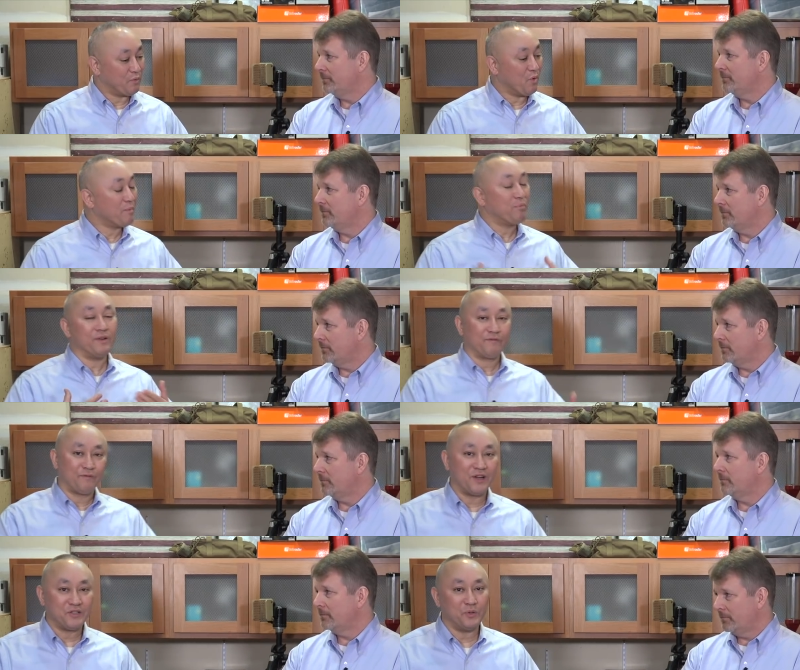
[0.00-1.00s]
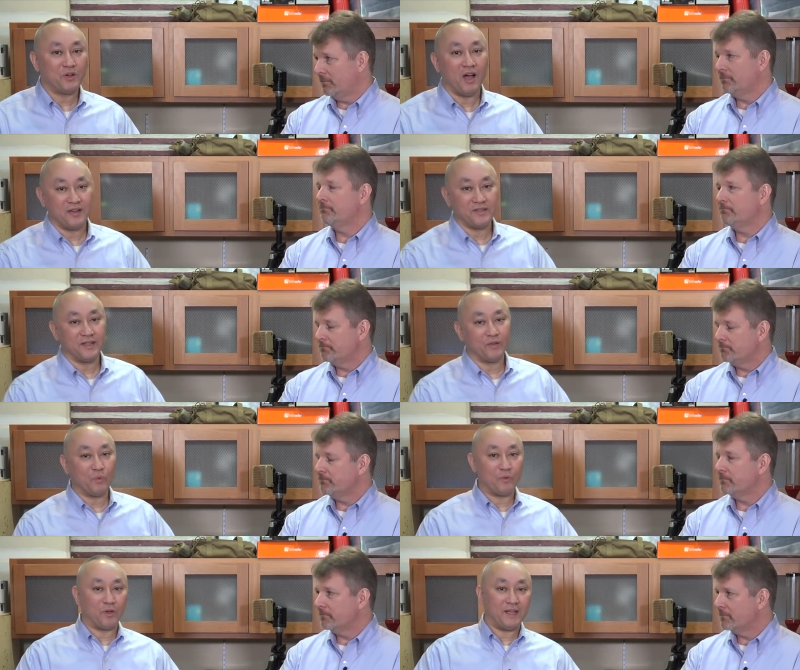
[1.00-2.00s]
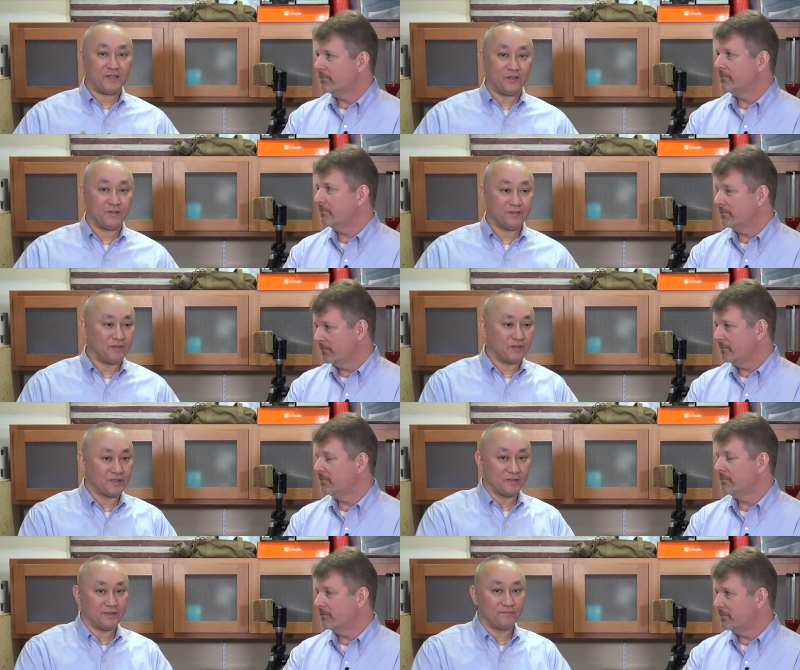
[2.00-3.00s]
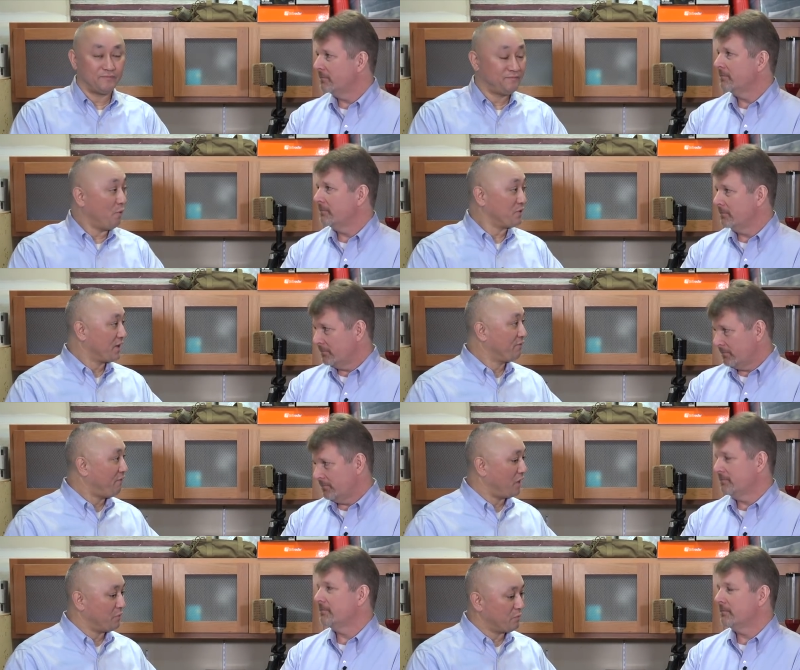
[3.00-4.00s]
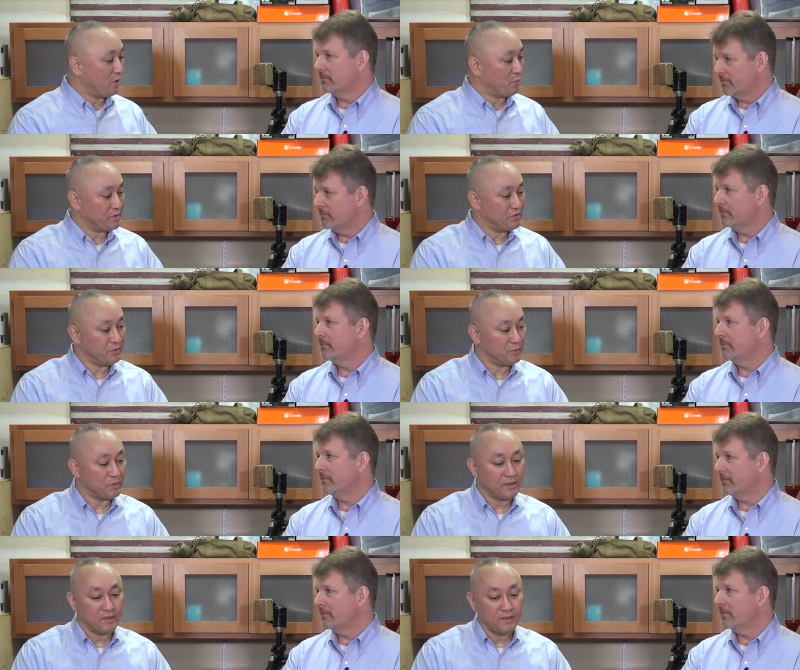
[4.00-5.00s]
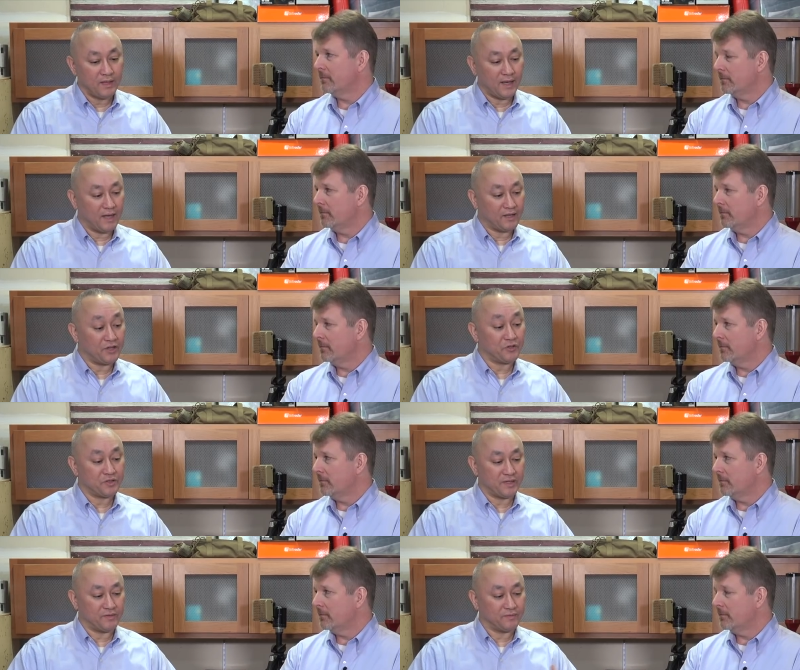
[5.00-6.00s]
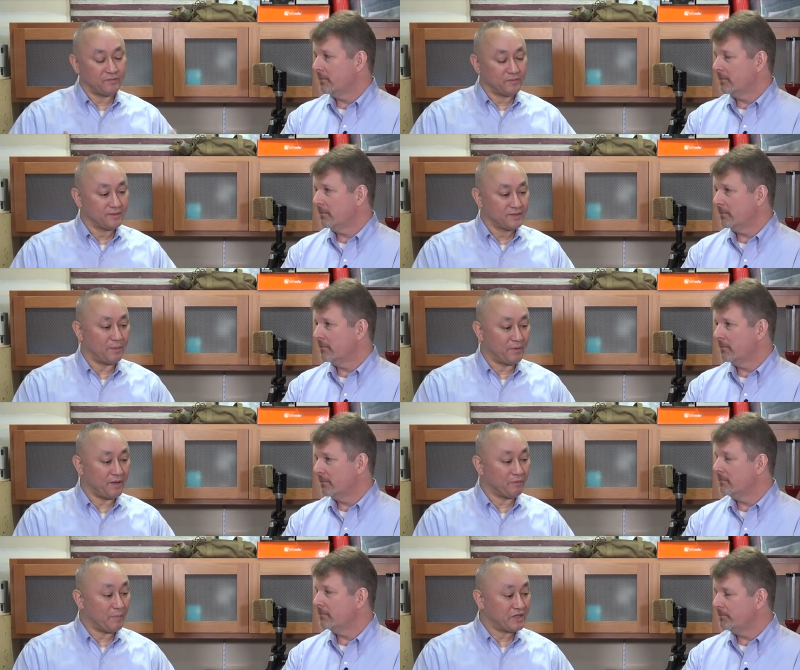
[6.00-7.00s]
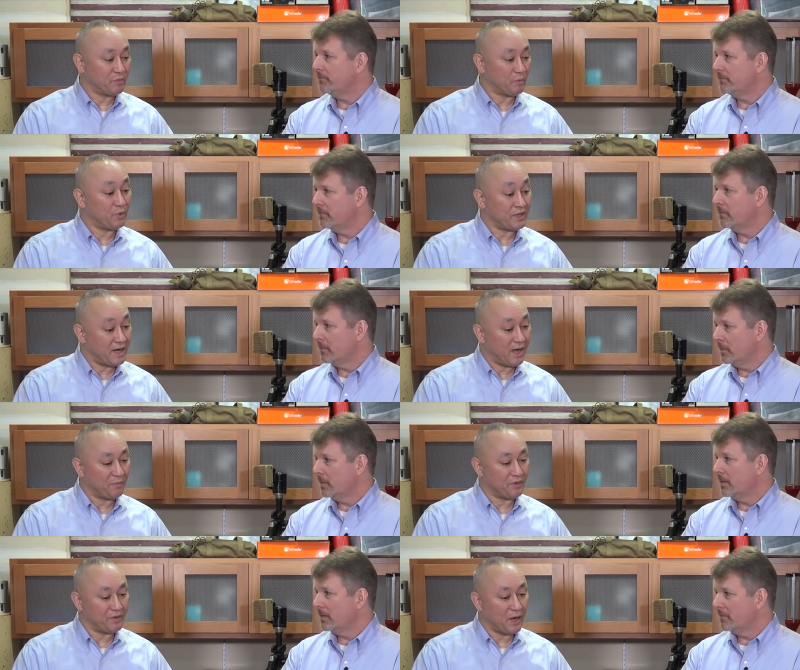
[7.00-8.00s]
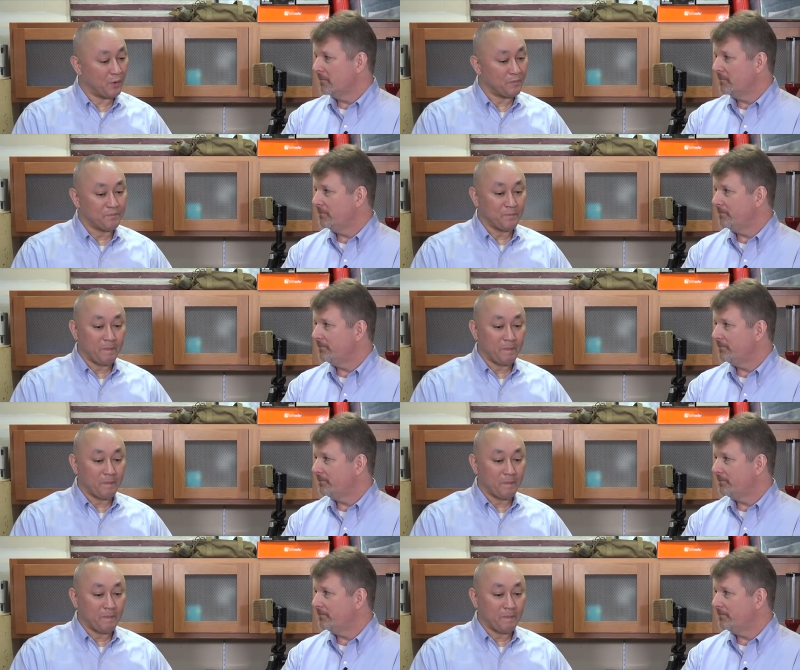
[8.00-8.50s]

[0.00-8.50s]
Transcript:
Speaker 1: we want to put fresh new content, we realize there there's a uh, folks that are following what we do and interested in some of the information we're putting out there now.